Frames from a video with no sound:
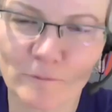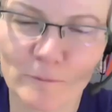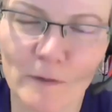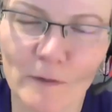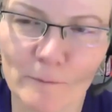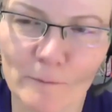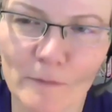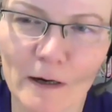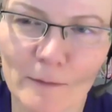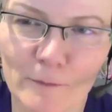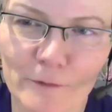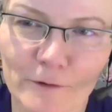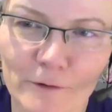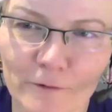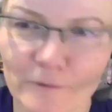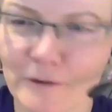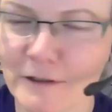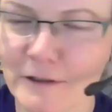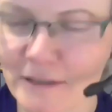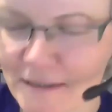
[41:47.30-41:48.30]
my mother,
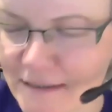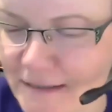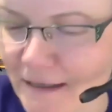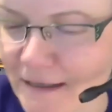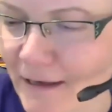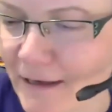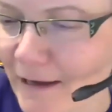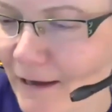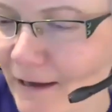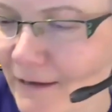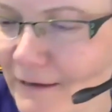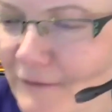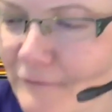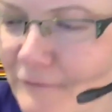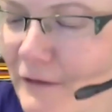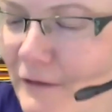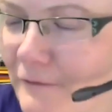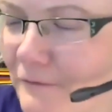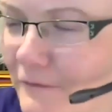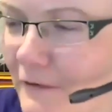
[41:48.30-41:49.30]
just to say again,
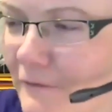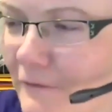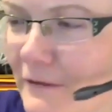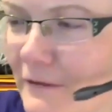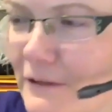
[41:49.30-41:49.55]
if it